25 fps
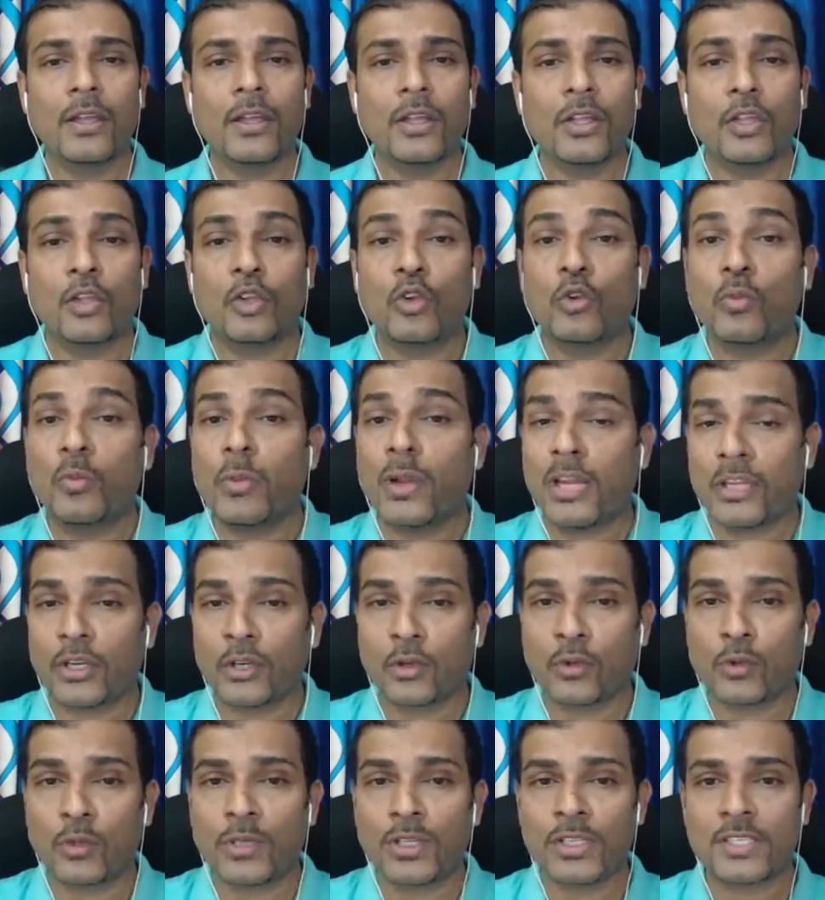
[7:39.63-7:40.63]
You might
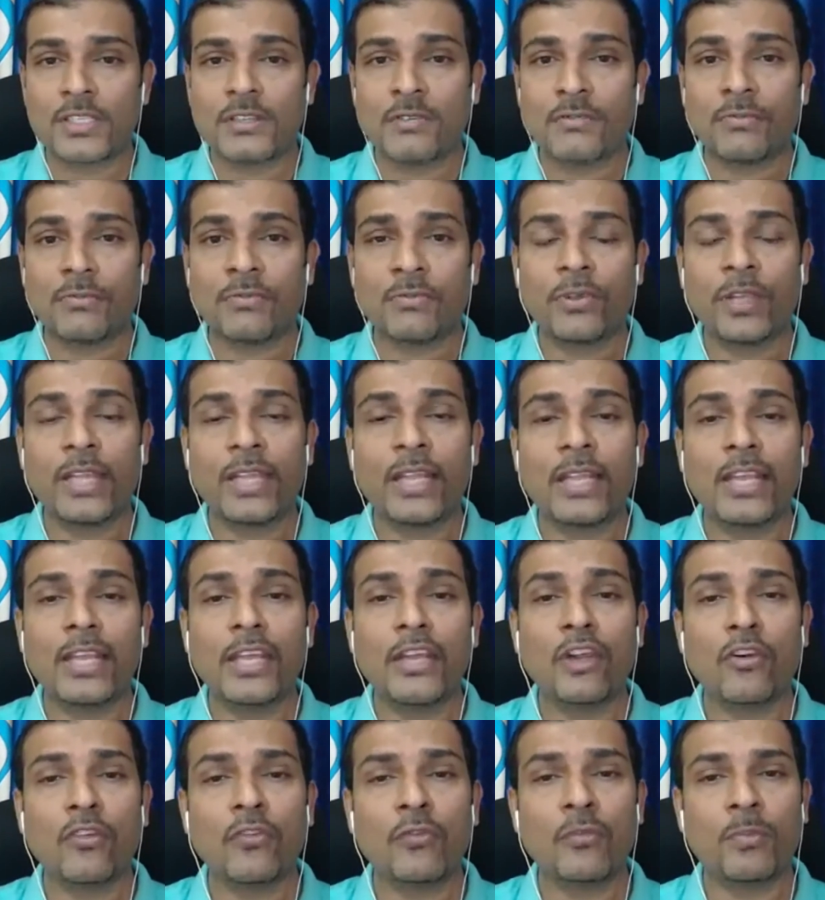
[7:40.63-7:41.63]
notice the
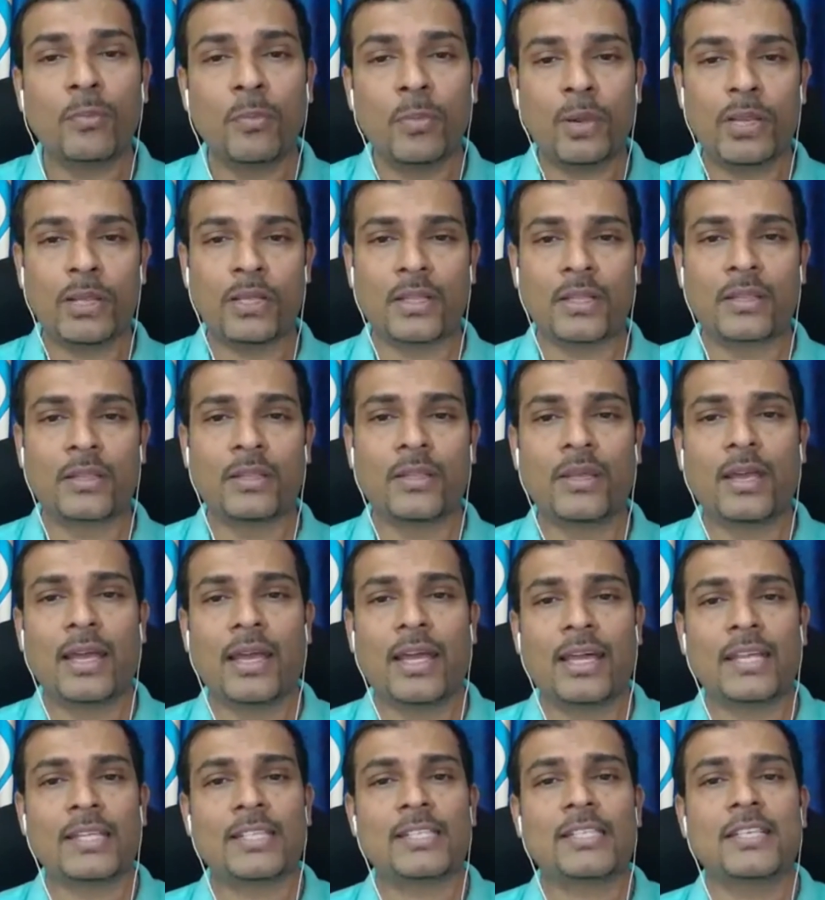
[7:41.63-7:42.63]
feeling of breath
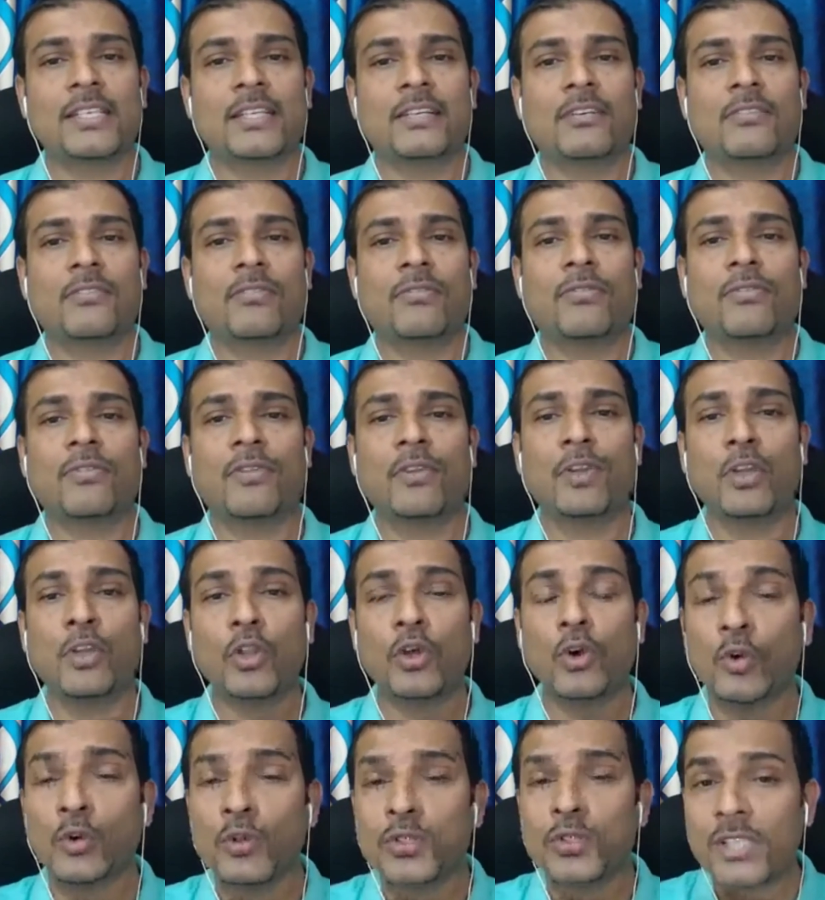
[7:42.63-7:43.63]
as it
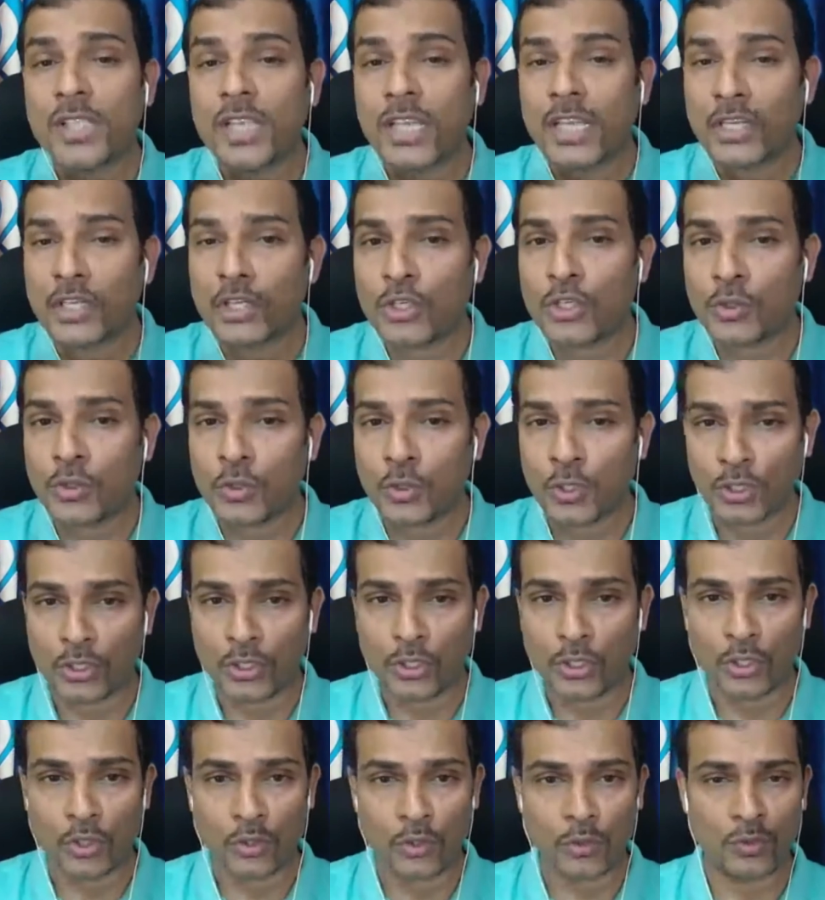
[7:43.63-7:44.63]
flows into your
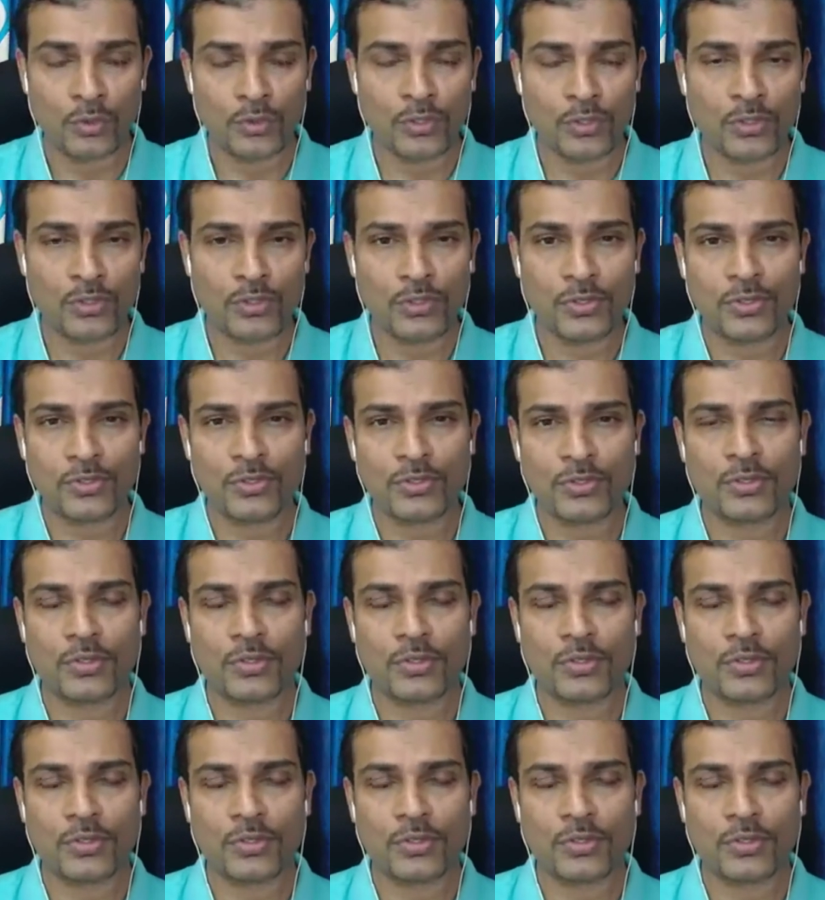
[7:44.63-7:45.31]
nose.